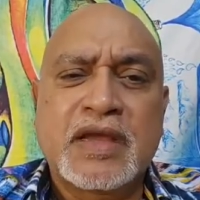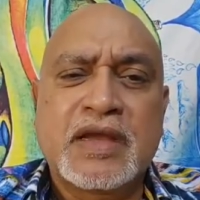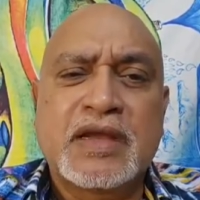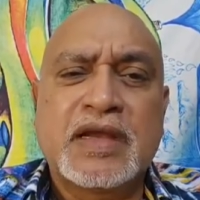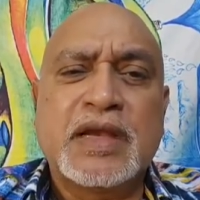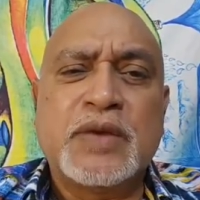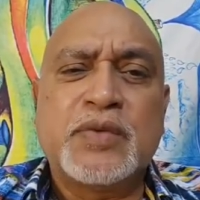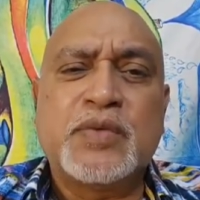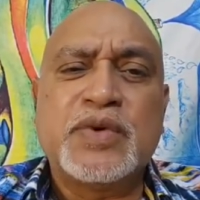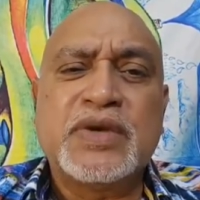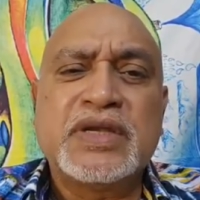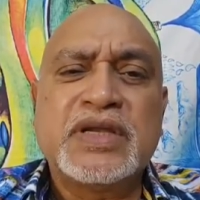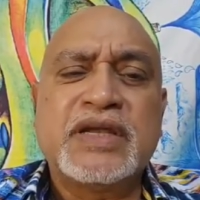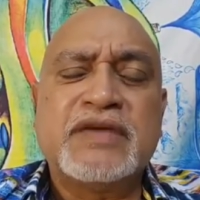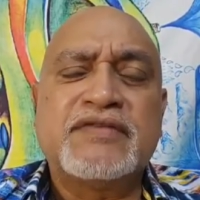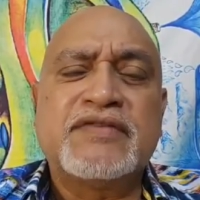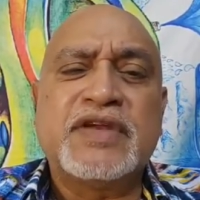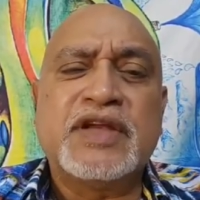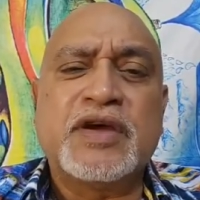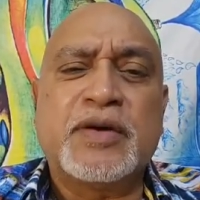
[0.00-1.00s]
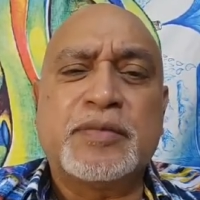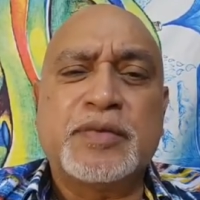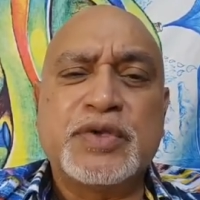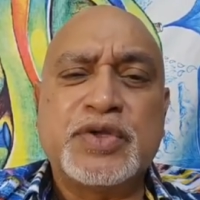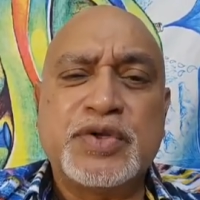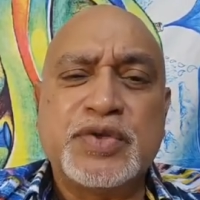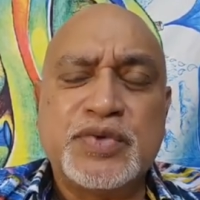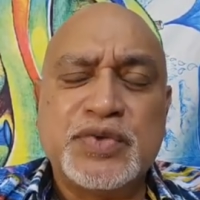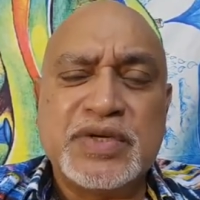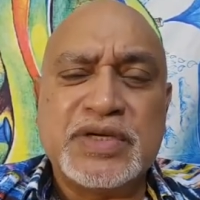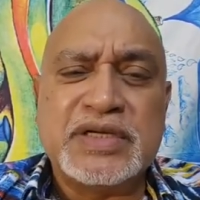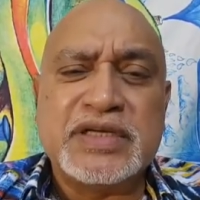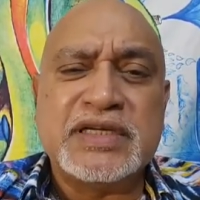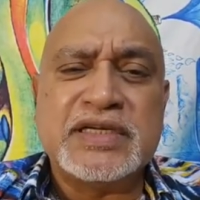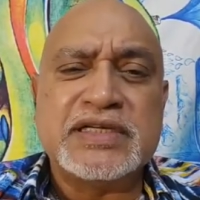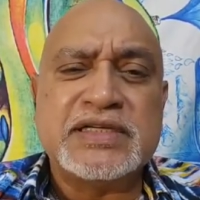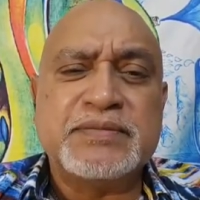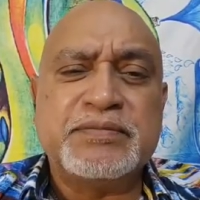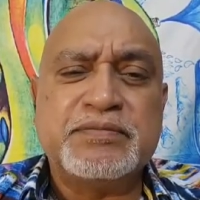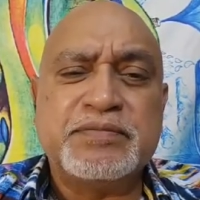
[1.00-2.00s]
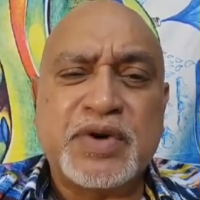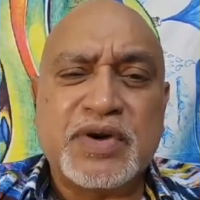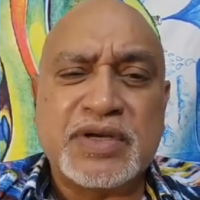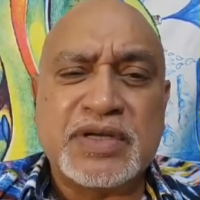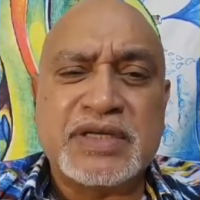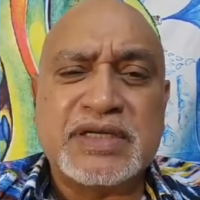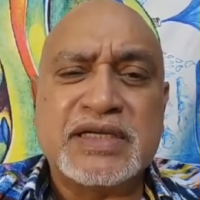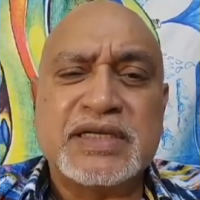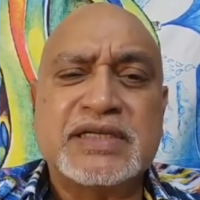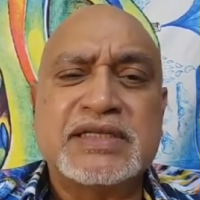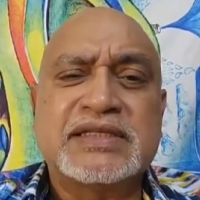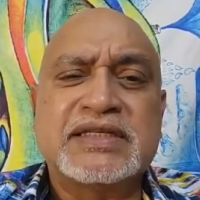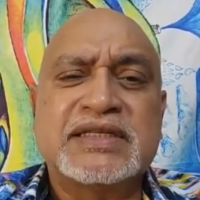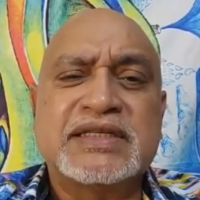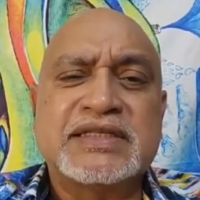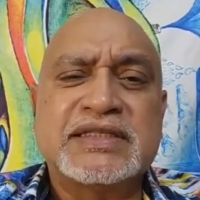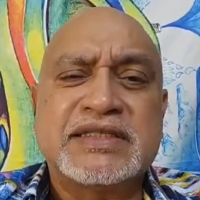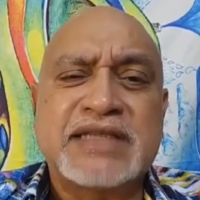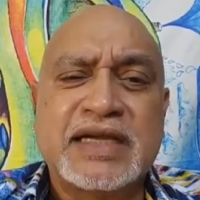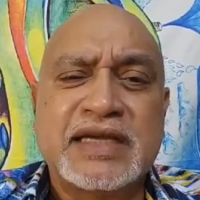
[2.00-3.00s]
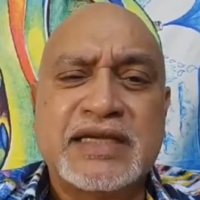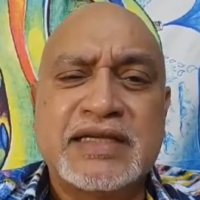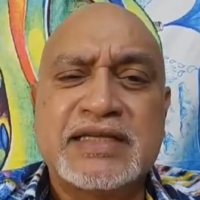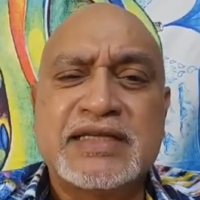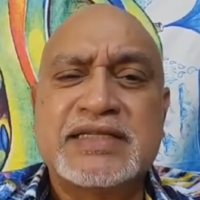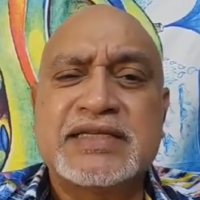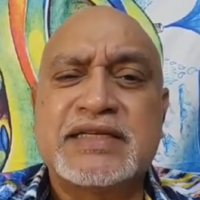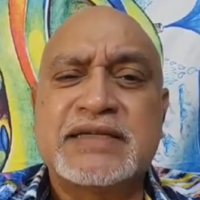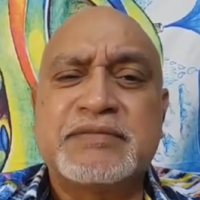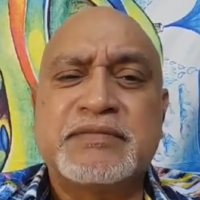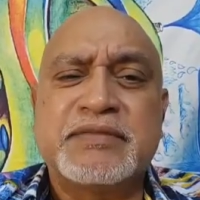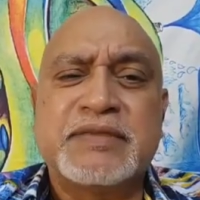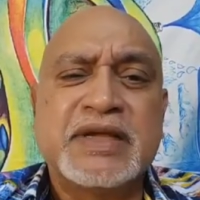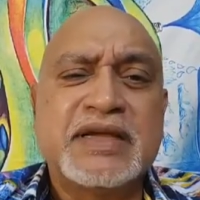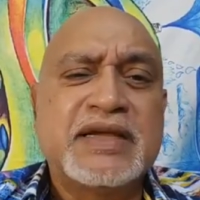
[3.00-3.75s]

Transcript: They weren't given the opportunities in politics and science and